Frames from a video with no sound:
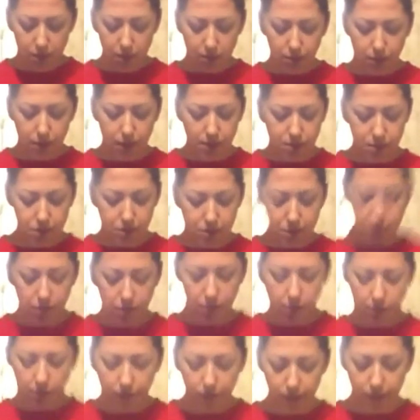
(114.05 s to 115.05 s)
Watching you
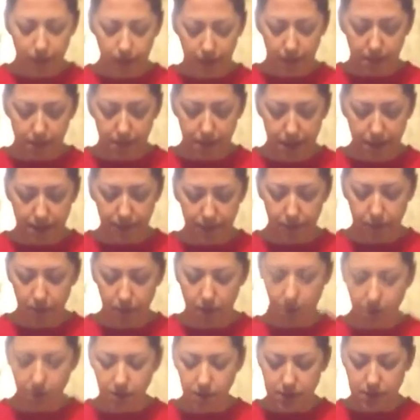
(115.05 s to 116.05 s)
grow up after
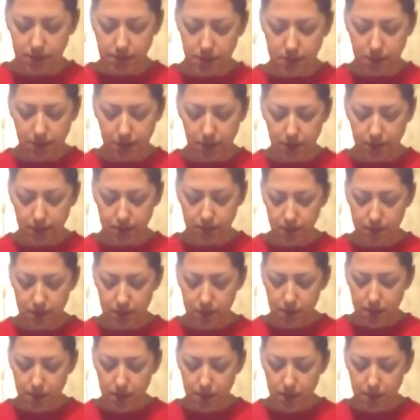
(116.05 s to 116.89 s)
all these years